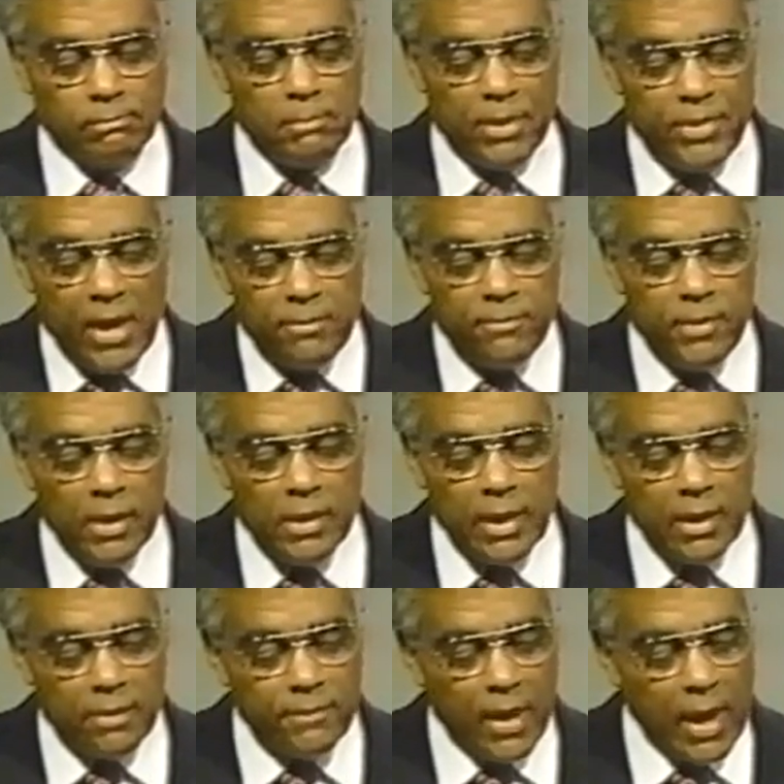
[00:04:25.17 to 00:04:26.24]
but that
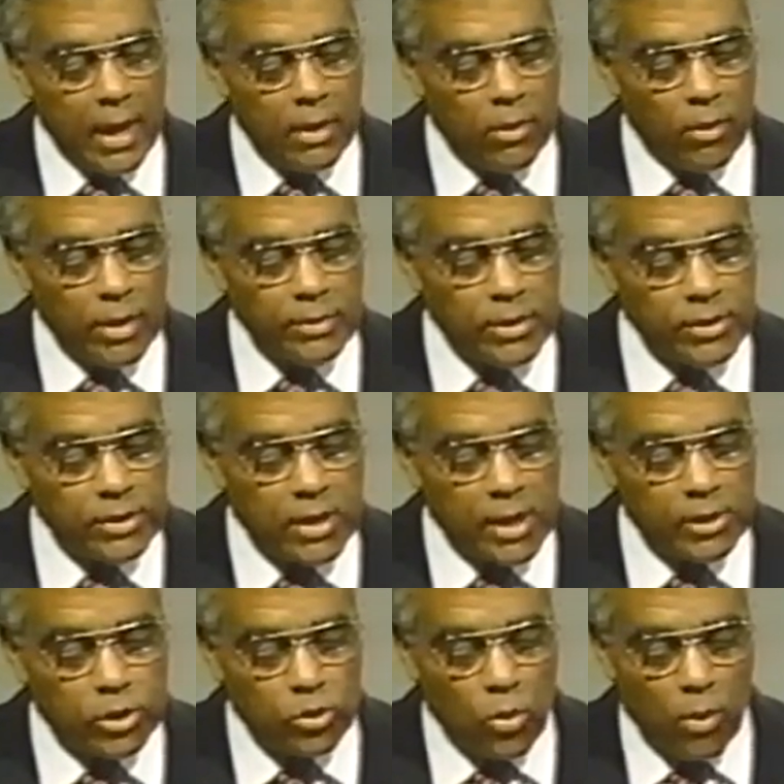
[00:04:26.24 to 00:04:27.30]
feeling of anger and
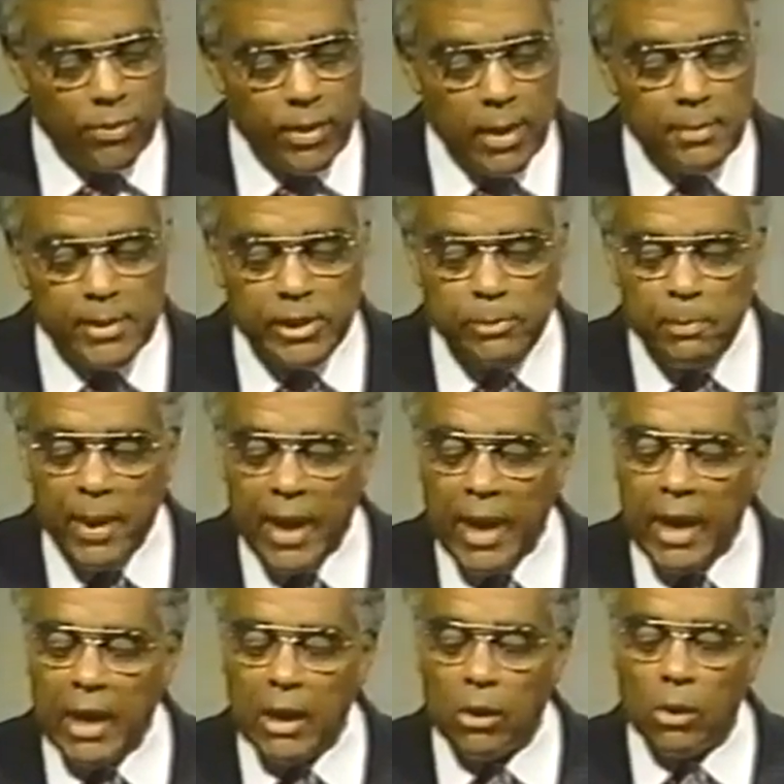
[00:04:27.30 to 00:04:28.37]
disgust toward them is
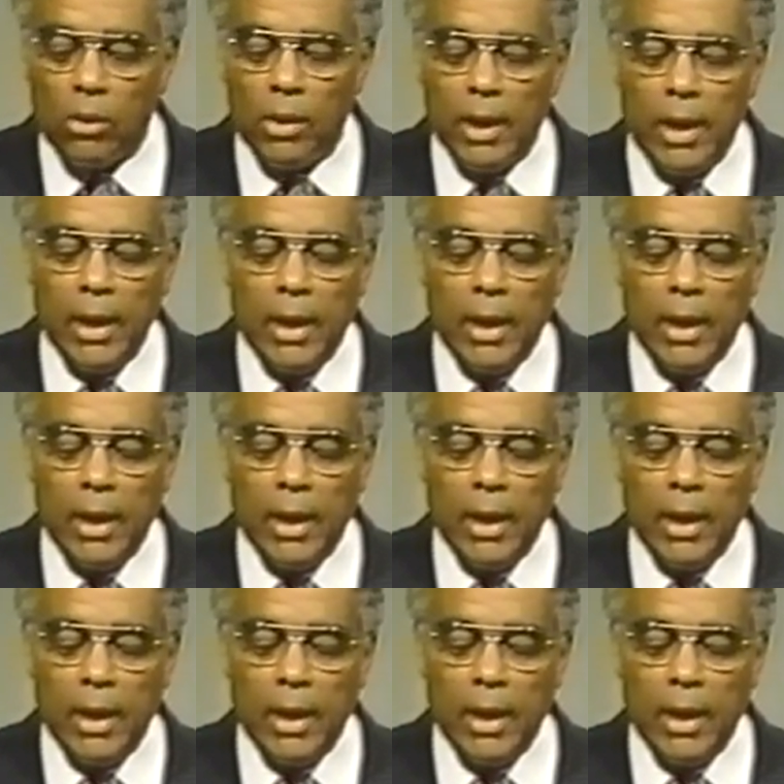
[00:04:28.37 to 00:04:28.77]
pale